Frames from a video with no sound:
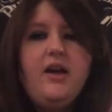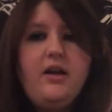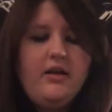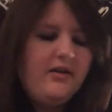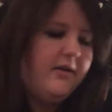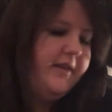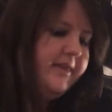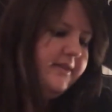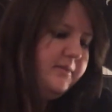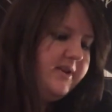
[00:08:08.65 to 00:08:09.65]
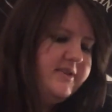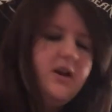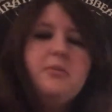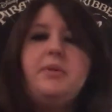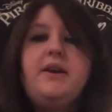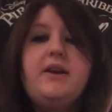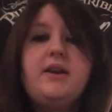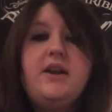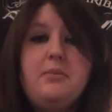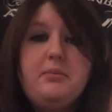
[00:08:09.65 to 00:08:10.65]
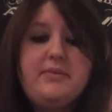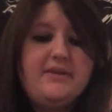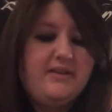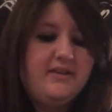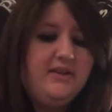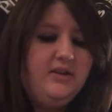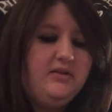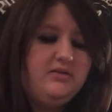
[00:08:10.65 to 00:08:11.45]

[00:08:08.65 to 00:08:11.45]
Ah, because I'm being a numpty